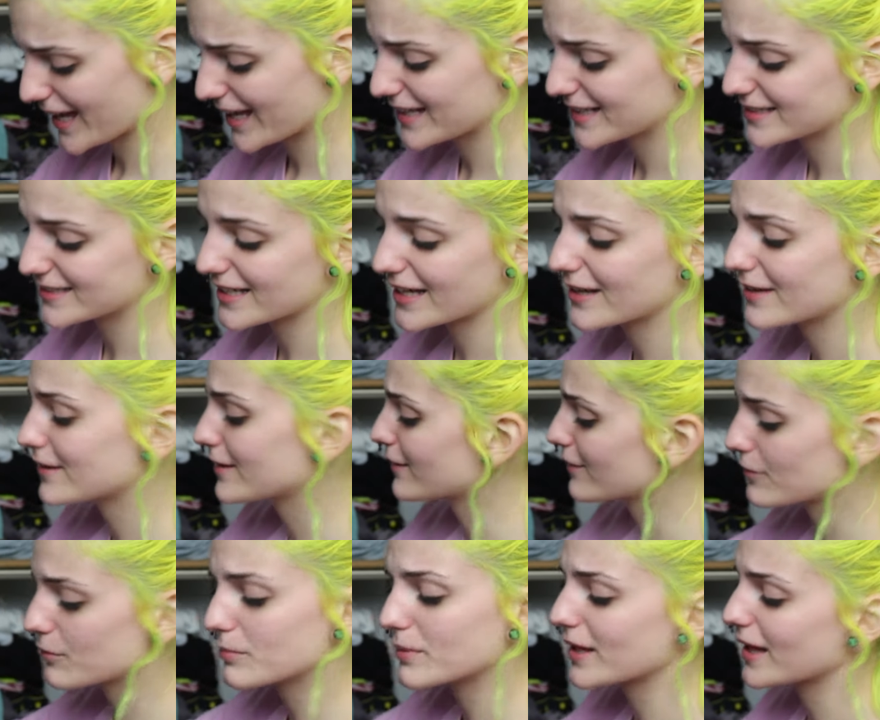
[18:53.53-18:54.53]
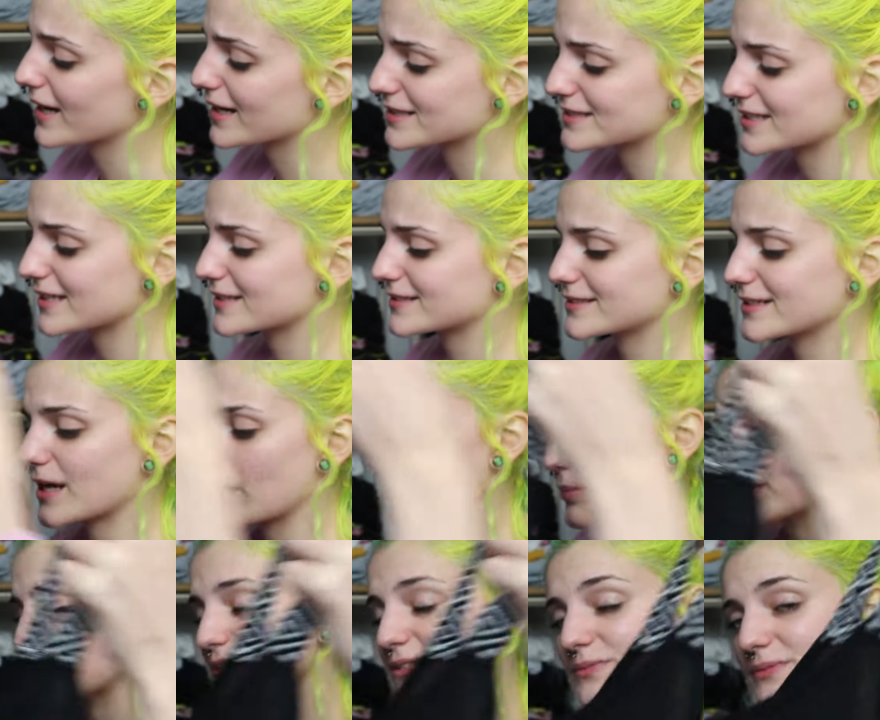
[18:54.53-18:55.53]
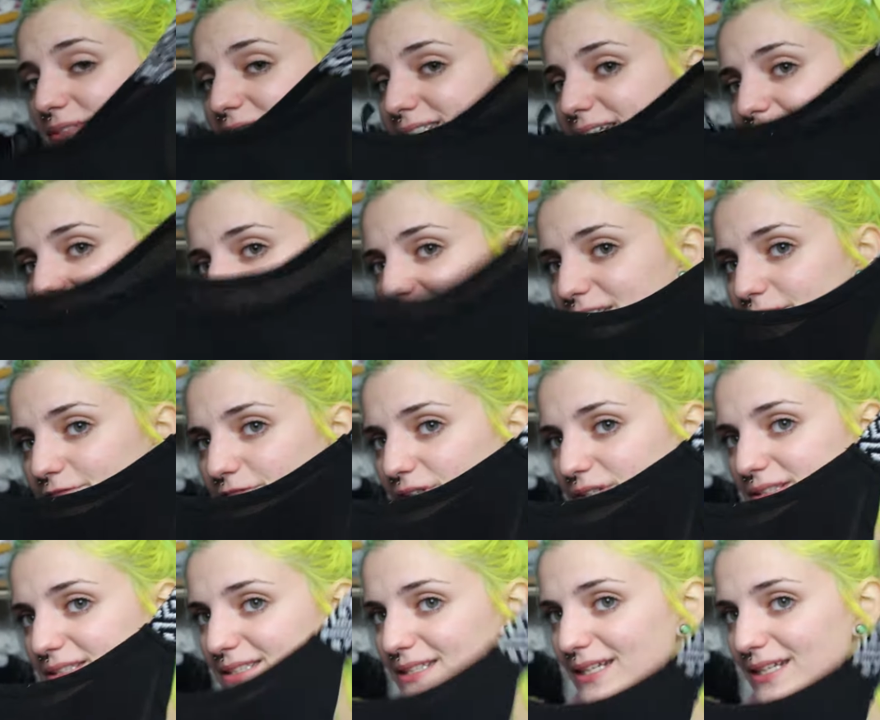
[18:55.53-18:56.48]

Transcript: And another black tank top, but this one's got different